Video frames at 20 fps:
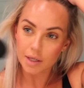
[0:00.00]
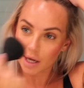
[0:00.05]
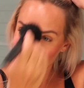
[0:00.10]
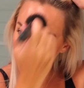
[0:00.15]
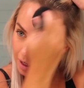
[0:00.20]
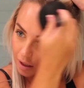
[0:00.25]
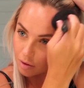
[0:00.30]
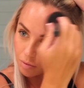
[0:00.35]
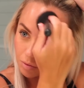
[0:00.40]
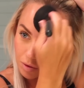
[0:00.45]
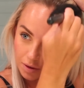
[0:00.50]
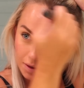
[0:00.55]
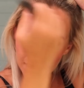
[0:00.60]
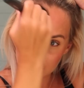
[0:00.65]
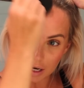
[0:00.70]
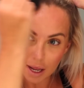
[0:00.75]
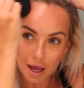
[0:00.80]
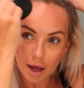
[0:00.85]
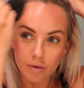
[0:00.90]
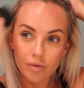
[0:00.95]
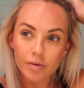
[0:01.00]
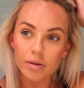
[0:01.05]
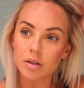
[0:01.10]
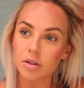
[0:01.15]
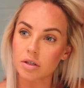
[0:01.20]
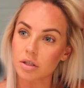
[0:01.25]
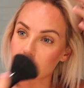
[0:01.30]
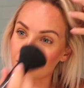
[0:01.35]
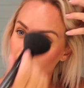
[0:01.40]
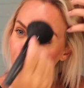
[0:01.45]
take what's left
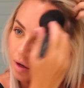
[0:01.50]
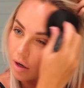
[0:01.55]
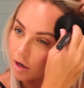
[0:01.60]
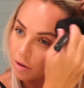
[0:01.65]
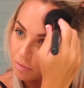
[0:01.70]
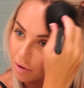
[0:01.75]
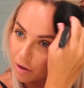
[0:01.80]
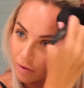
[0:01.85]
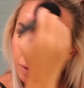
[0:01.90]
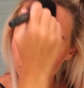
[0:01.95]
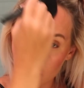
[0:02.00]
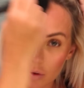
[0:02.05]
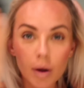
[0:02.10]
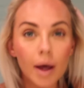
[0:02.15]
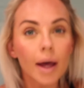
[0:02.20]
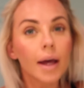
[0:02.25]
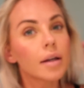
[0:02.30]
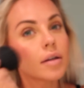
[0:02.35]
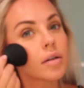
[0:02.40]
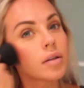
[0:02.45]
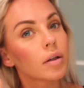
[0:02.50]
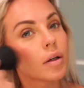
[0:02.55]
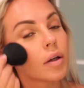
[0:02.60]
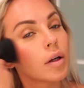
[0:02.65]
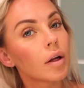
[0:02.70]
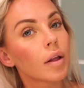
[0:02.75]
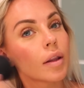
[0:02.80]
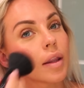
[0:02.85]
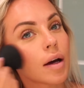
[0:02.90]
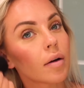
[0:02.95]
and just put it on my forehead.
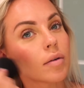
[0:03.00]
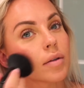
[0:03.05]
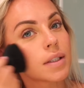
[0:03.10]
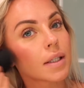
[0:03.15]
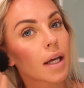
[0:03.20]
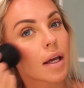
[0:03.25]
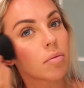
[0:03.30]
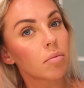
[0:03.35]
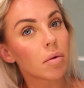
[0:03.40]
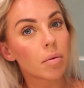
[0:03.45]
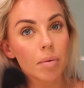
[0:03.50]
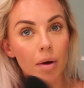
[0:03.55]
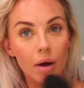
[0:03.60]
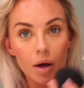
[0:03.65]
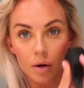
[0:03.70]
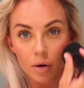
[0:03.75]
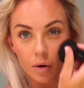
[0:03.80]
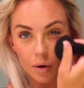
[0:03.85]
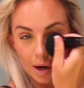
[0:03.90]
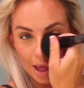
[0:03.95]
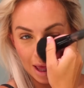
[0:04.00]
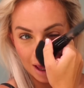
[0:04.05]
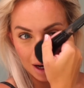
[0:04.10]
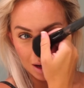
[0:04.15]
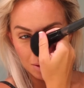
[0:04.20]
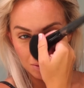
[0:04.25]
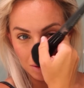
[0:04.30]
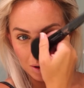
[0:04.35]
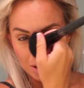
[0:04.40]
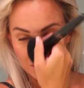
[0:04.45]
That'll save me putting on
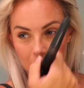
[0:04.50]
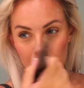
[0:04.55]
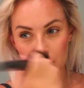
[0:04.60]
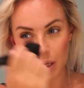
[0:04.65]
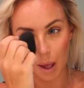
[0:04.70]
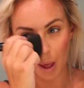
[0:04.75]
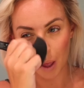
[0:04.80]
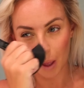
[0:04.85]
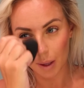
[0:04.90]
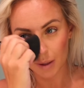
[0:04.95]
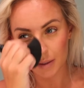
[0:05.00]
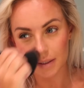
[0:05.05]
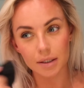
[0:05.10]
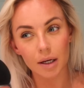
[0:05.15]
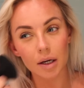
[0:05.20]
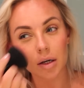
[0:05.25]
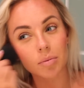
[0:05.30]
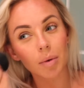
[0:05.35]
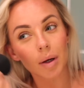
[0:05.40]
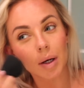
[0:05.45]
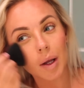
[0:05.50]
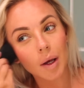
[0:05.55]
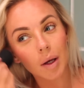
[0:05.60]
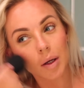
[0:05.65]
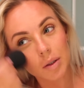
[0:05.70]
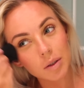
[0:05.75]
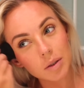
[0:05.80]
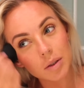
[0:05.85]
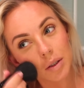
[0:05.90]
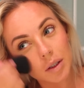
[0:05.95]
any bronzer, side of my
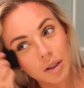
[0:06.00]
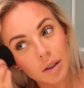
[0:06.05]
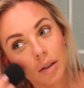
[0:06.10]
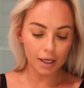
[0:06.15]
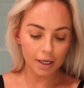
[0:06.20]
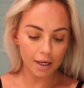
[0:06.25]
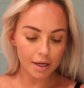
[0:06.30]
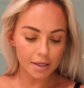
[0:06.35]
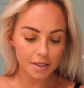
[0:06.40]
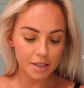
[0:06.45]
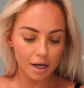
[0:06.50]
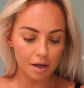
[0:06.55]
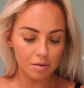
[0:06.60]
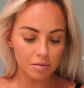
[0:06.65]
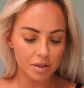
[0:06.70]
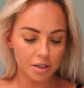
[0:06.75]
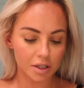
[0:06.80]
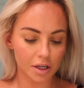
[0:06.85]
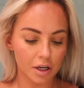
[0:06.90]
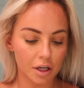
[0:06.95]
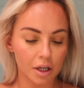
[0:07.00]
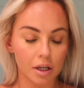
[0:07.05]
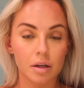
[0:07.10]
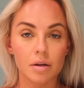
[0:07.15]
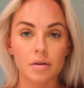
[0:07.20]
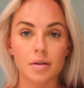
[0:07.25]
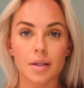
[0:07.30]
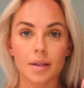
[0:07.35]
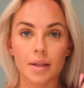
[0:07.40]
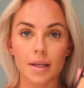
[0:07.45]
nose. Highlighter, I'm just gonna
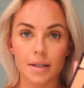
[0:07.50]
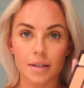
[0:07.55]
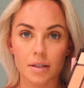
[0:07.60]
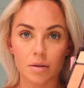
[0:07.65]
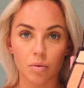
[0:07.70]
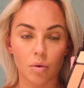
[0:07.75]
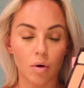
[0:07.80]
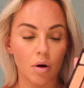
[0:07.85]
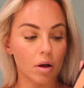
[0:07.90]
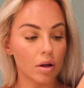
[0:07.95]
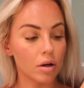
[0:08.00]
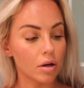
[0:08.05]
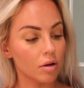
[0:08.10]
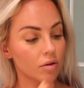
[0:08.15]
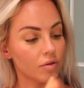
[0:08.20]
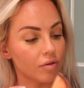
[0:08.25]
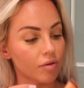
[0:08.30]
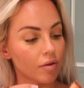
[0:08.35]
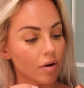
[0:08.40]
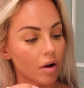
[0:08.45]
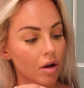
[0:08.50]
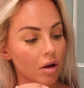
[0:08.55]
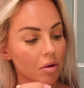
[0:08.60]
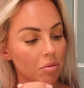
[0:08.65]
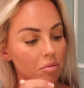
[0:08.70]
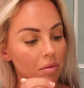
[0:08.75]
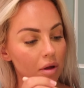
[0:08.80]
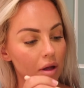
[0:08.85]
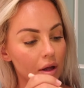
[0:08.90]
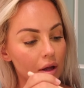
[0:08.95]
use this one
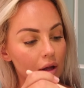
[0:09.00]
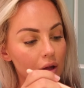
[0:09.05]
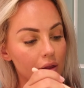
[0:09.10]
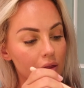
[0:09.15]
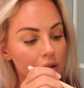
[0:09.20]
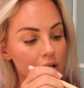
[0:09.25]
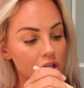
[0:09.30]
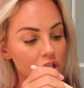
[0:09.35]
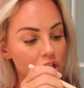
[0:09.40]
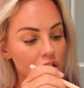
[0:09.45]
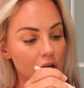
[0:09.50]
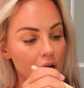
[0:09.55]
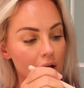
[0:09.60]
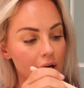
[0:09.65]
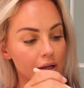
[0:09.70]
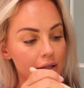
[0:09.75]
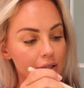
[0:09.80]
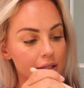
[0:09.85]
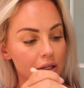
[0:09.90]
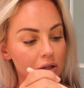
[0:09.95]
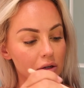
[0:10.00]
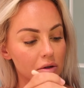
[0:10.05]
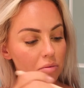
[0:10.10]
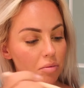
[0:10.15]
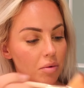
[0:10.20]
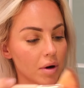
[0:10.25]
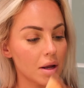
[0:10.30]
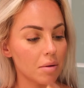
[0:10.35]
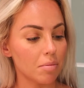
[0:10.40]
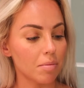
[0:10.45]
from this Charlotte
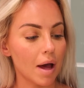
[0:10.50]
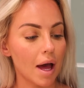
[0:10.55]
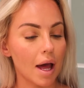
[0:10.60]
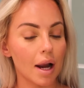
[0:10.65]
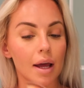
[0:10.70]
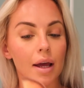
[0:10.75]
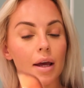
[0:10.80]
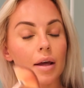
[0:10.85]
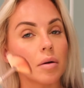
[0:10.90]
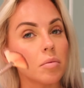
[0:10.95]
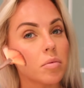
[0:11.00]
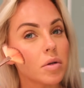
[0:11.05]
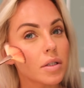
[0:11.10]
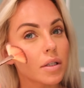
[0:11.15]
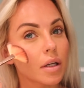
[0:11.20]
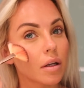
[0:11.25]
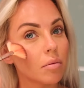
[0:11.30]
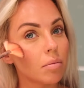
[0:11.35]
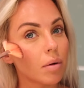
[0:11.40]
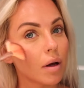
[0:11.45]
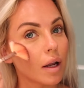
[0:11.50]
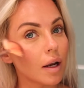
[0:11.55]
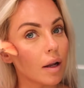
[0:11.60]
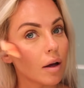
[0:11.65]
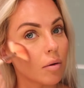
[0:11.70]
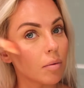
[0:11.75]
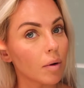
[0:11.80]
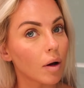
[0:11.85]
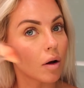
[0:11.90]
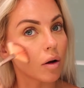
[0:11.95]
Tilbury palette, and I'm just gonna put a
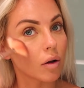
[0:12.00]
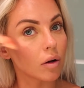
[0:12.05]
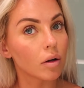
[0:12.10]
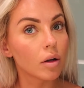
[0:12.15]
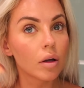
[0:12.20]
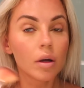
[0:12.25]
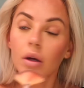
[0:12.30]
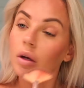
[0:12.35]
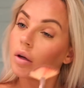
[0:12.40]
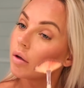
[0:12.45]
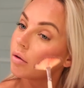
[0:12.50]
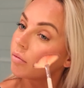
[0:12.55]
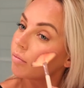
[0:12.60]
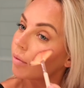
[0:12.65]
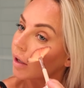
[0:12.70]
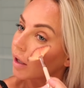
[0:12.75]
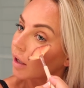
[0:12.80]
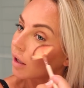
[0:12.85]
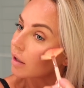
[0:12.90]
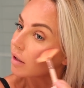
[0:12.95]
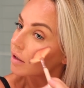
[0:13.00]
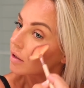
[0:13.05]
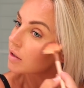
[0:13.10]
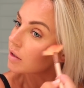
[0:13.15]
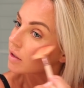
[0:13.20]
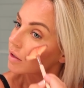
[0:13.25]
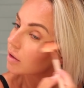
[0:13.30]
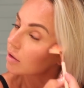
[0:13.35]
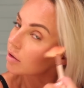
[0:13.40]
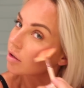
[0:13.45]
little bit on
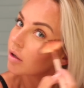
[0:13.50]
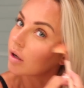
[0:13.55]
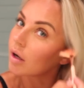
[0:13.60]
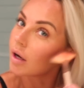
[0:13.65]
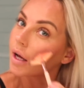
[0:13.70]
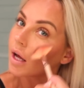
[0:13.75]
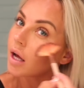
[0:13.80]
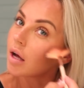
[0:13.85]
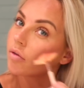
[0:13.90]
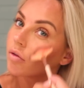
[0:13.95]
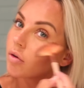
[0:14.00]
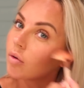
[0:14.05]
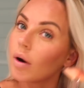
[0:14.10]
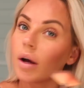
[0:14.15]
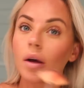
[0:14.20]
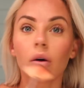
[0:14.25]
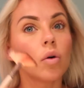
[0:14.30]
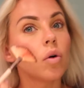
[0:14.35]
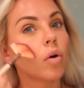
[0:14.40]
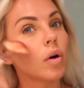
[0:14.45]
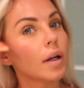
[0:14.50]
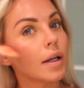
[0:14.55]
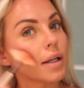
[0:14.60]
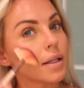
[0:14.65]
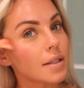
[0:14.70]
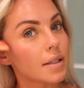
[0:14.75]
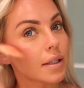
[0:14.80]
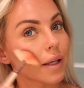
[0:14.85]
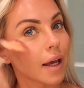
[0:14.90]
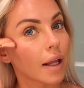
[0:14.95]
because I have quite oily
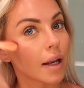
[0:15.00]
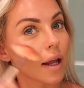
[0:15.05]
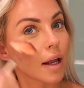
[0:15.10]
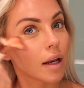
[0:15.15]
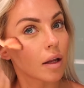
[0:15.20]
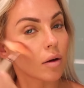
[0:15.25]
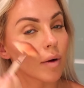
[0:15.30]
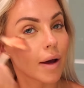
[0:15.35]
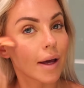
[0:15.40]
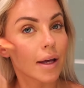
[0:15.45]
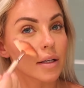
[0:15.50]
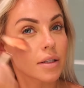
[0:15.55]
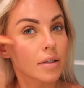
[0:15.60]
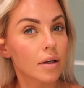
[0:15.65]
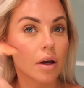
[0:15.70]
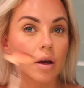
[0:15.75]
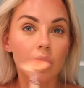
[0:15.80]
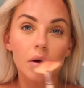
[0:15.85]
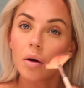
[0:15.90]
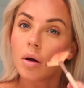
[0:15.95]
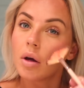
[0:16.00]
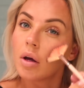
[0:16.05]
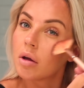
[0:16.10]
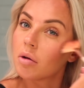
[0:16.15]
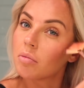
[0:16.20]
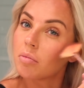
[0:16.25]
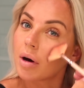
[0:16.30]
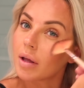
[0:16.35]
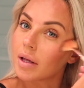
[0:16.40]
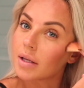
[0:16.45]
skin anyway. So
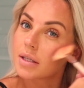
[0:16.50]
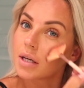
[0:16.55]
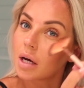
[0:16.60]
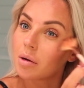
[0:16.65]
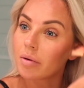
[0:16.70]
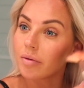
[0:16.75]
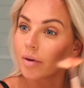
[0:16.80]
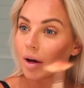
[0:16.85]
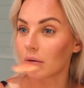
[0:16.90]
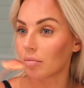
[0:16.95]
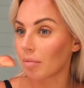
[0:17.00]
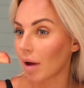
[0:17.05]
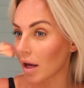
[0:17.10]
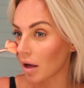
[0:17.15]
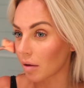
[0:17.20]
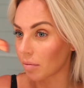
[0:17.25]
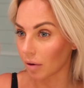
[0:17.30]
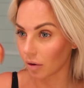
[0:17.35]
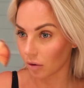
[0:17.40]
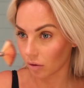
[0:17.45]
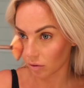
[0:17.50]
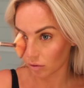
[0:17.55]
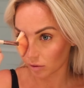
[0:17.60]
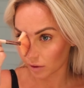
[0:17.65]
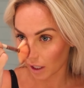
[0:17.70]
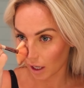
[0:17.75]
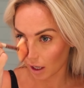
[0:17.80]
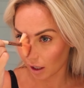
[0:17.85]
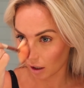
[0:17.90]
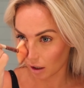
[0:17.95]
by the time I've had makeup on all
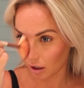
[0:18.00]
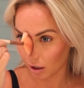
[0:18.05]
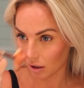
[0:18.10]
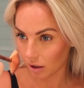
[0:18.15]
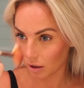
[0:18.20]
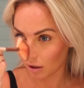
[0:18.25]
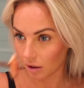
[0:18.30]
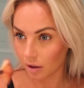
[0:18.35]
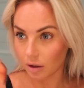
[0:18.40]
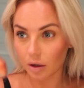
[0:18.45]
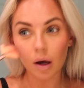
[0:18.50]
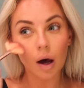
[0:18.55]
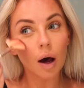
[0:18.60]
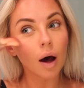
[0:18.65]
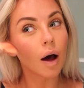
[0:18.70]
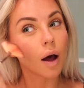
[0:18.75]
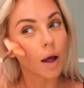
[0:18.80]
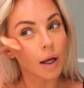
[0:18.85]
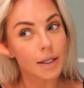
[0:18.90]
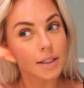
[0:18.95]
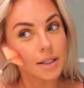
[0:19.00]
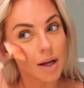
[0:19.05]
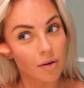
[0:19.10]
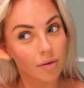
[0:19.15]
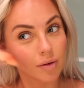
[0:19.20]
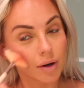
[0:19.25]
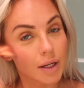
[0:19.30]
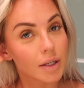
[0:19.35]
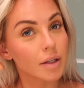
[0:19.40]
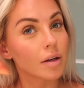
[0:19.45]
day, I
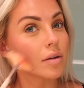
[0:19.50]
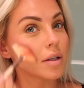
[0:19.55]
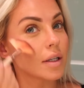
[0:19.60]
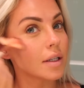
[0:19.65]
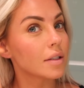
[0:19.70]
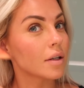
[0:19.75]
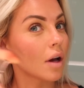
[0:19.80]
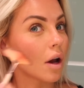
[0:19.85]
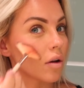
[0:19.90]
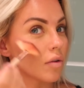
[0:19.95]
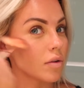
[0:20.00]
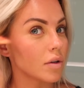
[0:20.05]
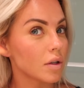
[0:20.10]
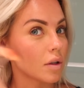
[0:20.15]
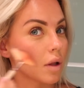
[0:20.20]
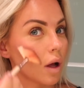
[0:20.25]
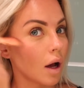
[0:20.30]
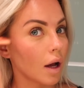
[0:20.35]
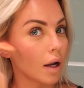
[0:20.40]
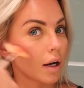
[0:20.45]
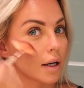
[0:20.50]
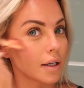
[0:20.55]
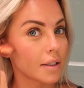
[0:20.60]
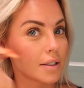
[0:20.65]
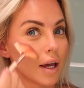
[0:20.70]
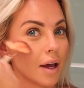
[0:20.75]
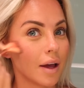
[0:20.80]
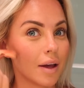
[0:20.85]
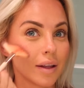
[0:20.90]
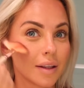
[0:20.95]
definitely don't need to overdo the
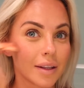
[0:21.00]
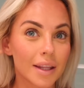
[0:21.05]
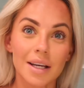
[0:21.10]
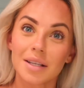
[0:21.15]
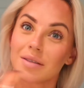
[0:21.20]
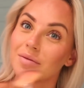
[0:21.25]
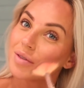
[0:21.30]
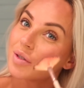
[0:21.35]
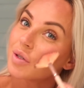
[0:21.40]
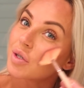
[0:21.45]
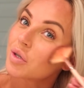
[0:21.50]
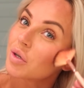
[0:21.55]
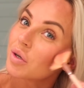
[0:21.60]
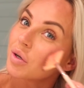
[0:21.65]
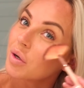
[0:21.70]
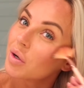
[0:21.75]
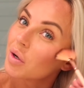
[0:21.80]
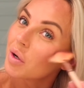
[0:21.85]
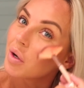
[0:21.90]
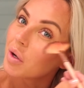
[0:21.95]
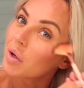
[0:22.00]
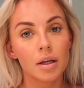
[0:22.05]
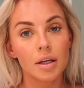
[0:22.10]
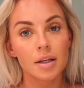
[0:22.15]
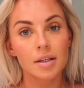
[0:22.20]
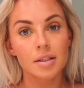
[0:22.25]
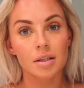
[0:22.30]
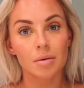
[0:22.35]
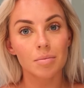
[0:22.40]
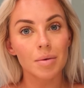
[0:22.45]
highlighter, that's for sure.
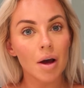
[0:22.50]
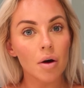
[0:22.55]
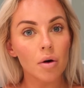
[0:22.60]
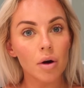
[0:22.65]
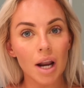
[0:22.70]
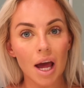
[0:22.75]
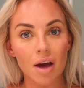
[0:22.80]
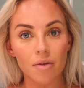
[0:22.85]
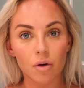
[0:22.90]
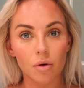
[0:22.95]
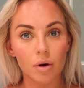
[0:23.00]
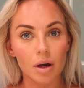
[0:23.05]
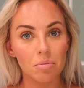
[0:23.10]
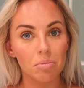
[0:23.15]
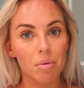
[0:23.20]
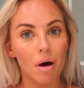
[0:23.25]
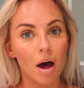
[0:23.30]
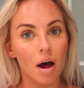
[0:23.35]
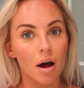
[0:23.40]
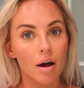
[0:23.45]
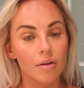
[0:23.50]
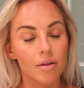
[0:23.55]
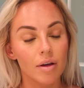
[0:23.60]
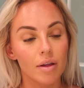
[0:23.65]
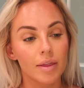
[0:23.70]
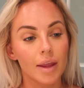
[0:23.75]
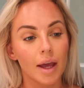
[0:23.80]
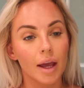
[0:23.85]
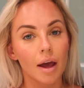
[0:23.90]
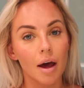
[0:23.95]
So I'm now gonna have a quick bath
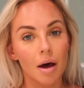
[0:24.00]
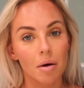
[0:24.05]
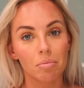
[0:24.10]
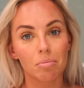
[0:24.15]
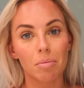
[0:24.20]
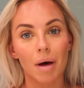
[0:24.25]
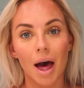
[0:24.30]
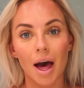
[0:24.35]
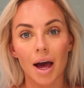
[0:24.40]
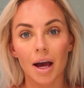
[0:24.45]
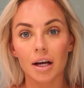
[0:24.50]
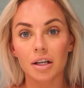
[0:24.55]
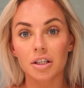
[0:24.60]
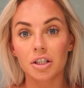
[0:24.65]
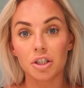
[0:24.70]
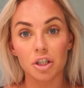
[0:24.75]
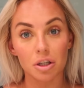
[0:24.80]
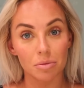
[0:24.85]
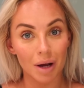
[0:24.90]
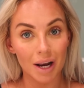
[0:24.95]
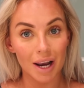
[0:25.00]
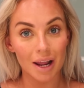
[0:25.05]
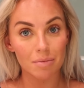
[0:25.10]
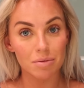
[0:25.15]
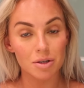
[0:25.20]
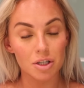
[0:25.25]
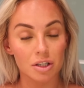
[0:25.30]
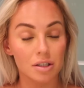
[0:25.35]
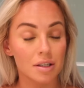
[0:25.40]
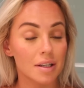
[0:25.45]
and then come back to do my
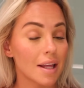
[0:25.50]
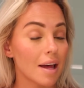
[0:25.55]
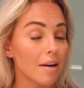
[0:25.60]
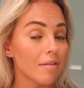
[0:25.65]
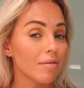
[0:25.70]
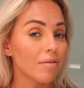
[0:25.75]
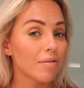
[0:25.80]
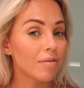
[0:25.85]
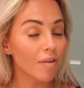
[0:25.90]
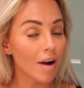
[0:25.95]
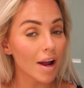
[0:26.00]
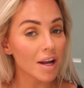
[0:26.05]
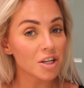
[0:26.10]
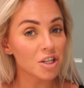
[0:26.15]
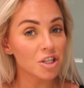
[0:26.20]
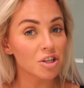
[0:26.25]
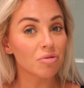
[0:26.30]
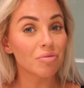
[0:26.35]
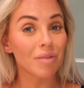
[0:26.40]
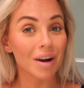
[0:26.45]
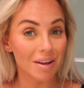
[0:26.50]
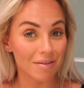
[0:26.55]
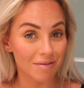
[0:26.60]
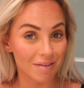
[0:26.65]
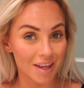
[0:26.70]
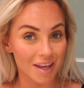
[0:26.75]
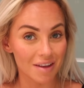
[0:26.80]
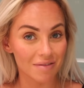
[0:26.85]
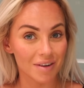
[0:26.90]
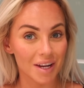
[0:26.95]
lips, just so they're fresh, ready for
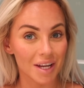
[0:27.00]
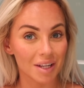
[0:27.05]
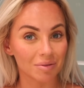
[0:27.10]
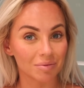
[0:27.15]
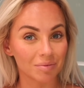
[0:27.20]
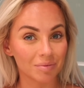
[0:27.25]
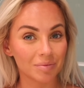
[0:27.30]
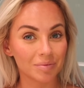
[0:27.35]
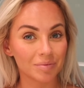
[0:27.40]
the evening.